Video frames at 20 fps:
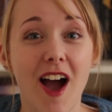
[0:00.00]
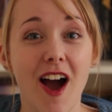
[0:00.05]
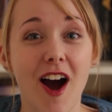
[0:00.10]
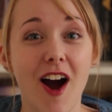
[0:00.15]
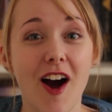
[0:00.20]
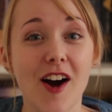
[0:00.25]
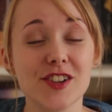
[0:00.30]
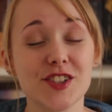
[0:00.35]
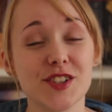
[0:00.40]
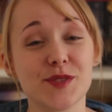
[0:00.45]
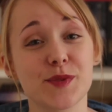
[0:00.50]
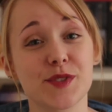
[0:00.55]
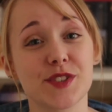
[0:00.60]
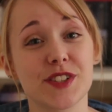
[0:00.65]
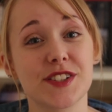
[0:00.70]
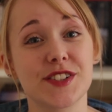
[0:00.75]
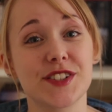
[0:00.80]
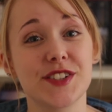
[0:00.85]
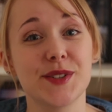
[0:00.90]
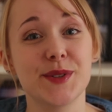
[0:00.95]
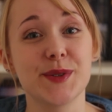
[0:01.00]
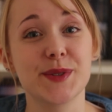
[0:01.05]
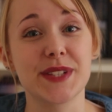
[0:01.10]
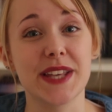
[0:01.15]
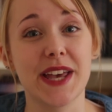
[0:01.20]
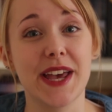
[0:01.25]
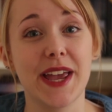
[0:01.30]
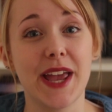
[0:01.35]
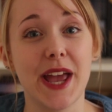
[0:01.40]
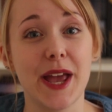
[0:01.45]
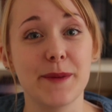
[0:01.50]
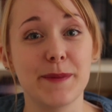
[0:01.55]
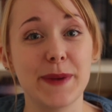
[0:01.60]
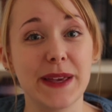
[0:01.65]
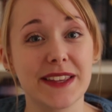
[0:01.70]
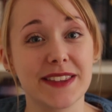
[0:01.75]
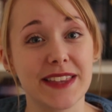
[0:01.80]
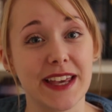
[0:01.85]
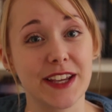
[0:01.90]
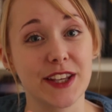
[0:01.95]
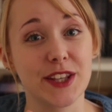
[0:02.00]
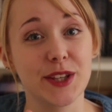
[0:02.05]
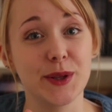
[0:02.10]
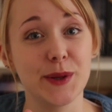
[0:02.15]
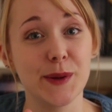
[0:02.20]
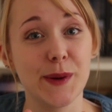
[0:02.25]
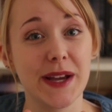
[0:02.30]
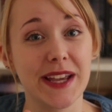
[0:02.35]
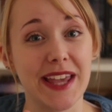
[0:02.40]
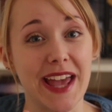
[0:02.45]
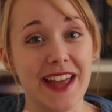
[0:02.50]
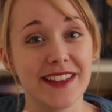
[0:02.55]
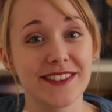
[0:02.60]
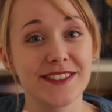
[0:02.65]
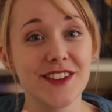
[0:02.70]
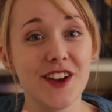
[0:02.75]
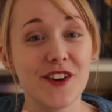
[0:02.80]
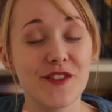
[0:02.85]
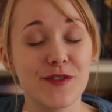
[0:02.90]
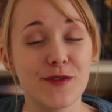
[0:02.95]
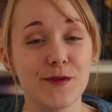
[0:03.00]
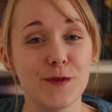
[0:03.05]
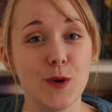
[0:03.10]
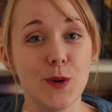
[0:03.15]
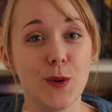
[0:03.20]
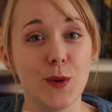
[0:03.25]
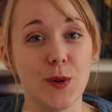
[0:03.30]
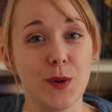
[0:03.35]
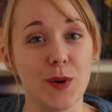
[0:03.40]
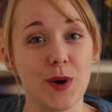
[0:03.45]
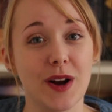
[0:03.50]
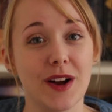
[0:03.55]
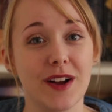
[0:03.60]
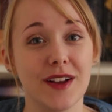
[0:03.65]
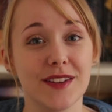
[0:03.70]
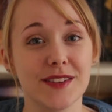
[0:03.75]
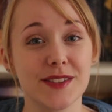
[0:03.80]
I just wanted to say a big thank you again for